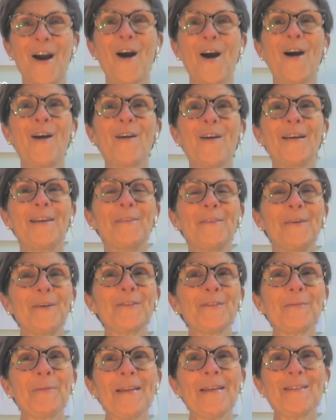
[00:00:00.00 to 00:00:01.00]
all right. Well, it
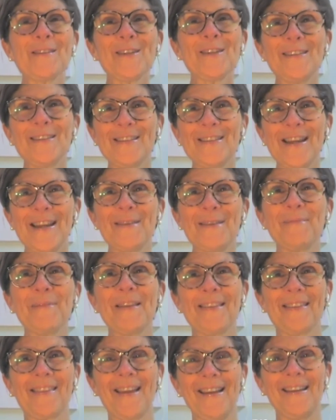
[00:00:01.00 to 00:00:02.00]
depends on the day,
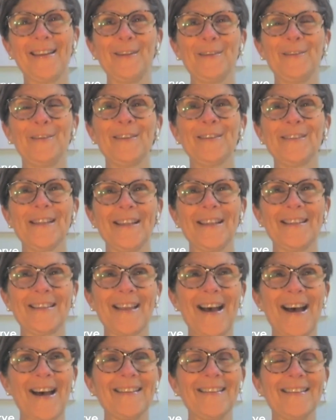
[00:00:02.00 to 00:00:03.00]
but thank you. I'll take
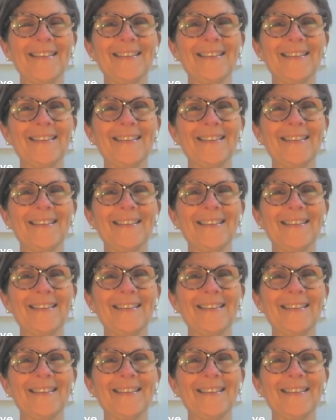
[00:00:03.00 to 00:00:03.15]
that.